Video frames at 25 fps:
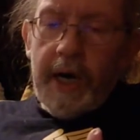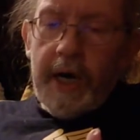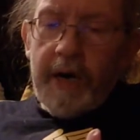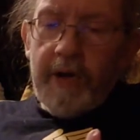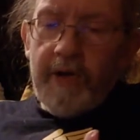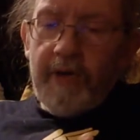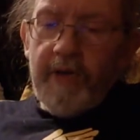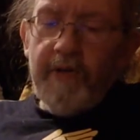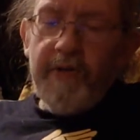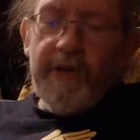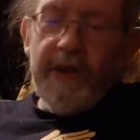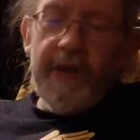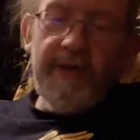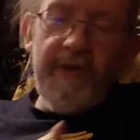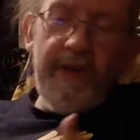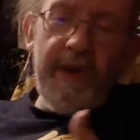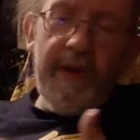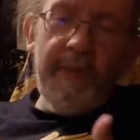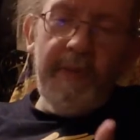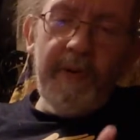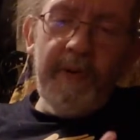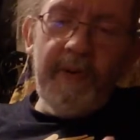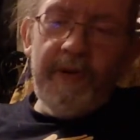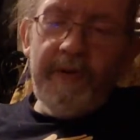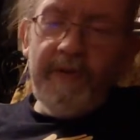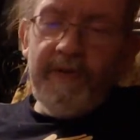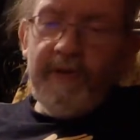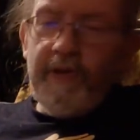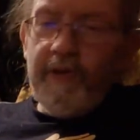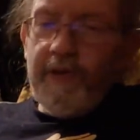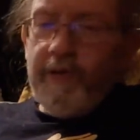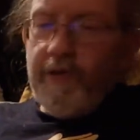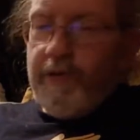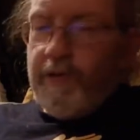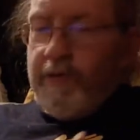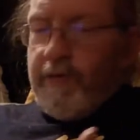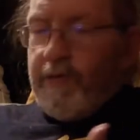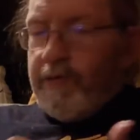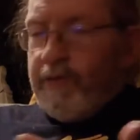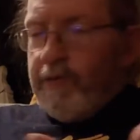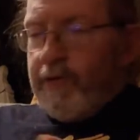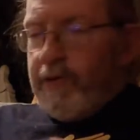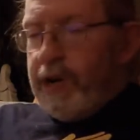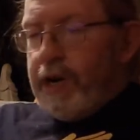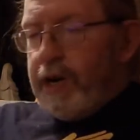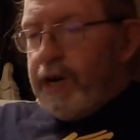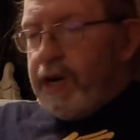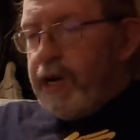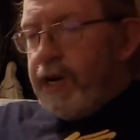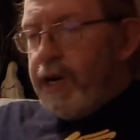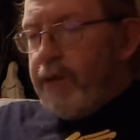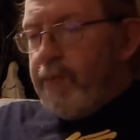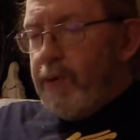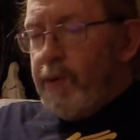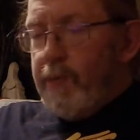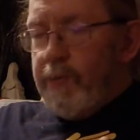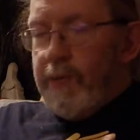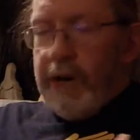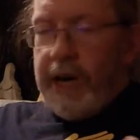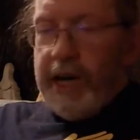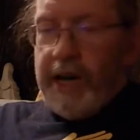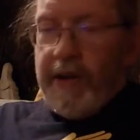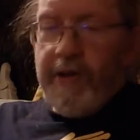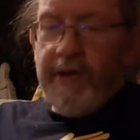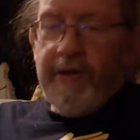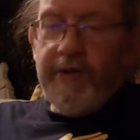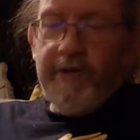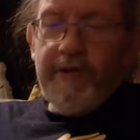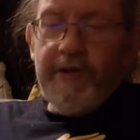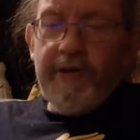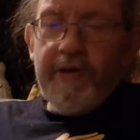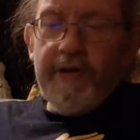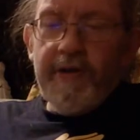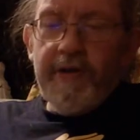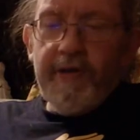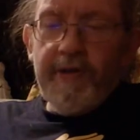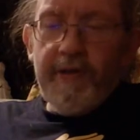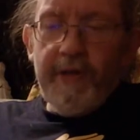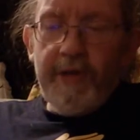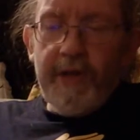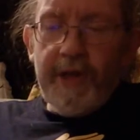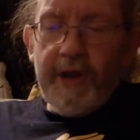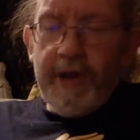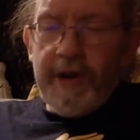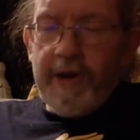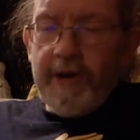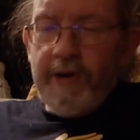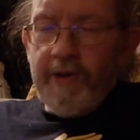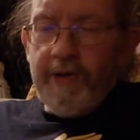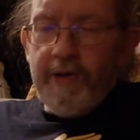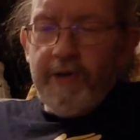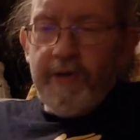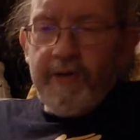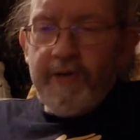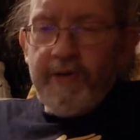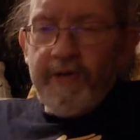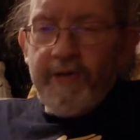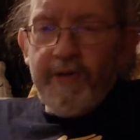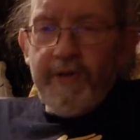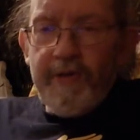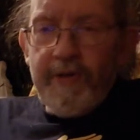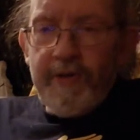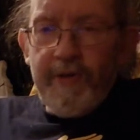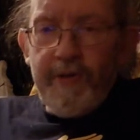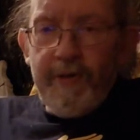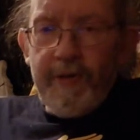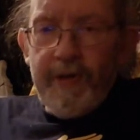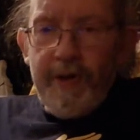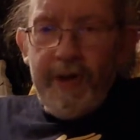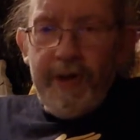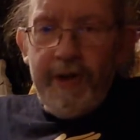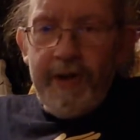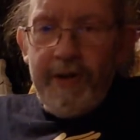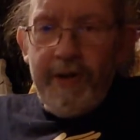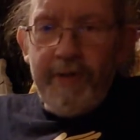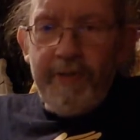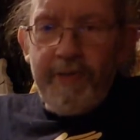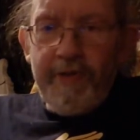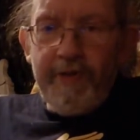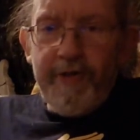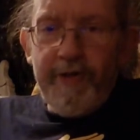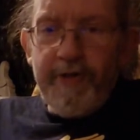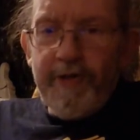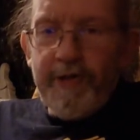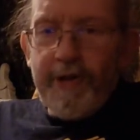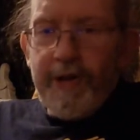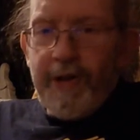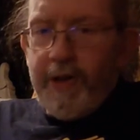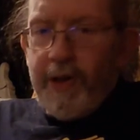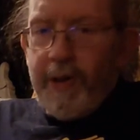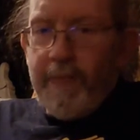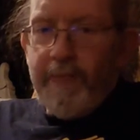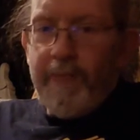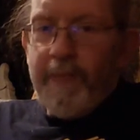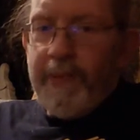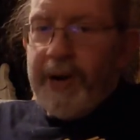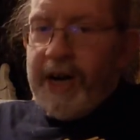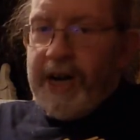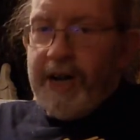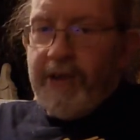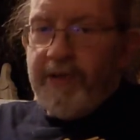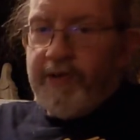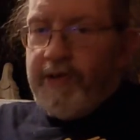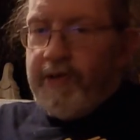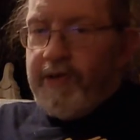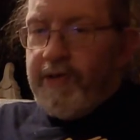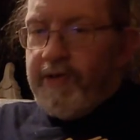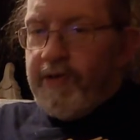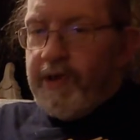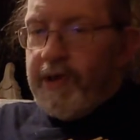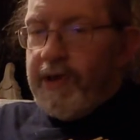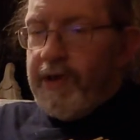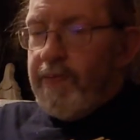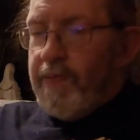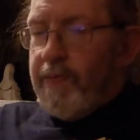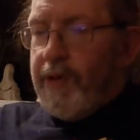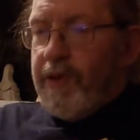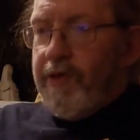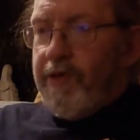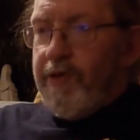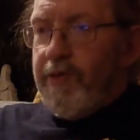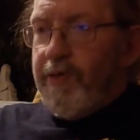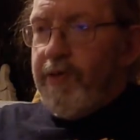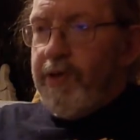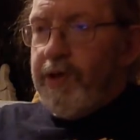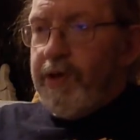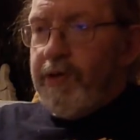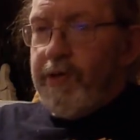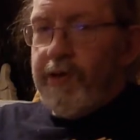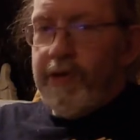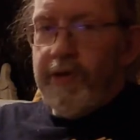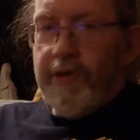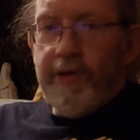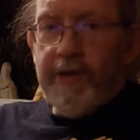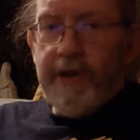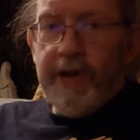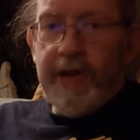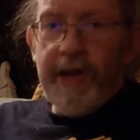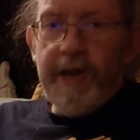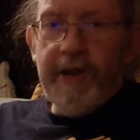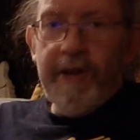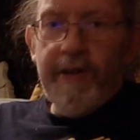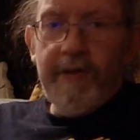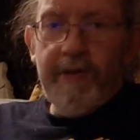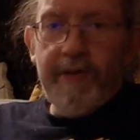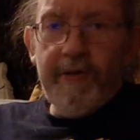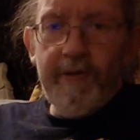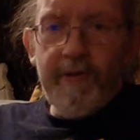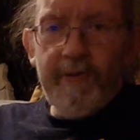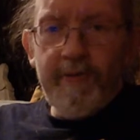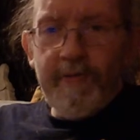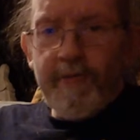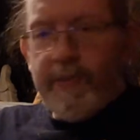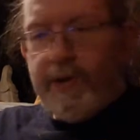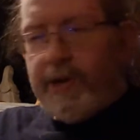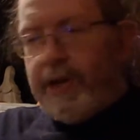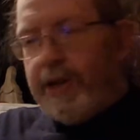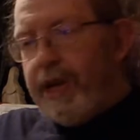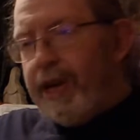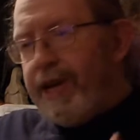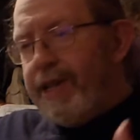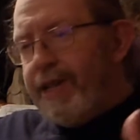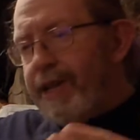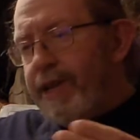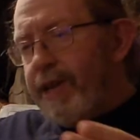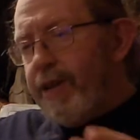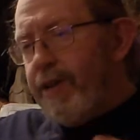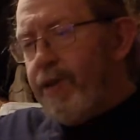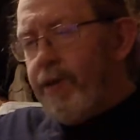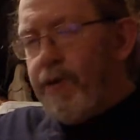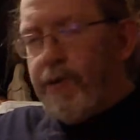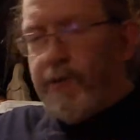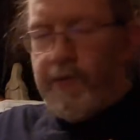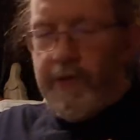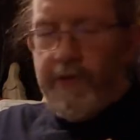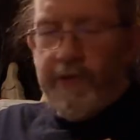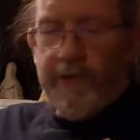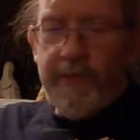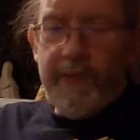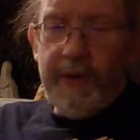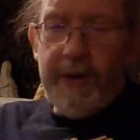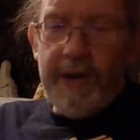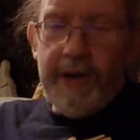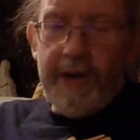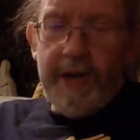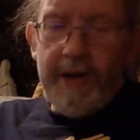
So, for example, if you're a HEMA practitioner, there's, I'm sure club patches you can be sewing on your gear, and you can always be